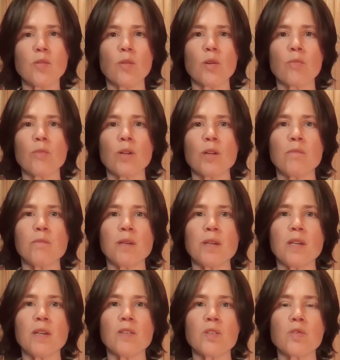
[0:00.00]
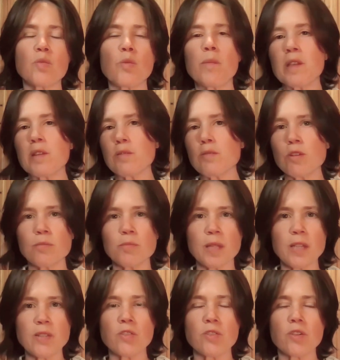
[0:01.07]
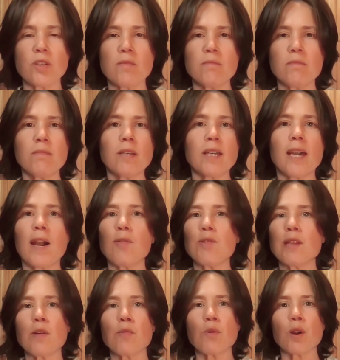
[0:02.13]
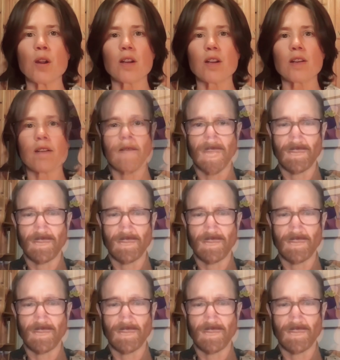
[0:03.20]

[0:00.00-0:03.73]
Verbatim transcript: or would it be swimming through your bloodstream? Like, how would that work?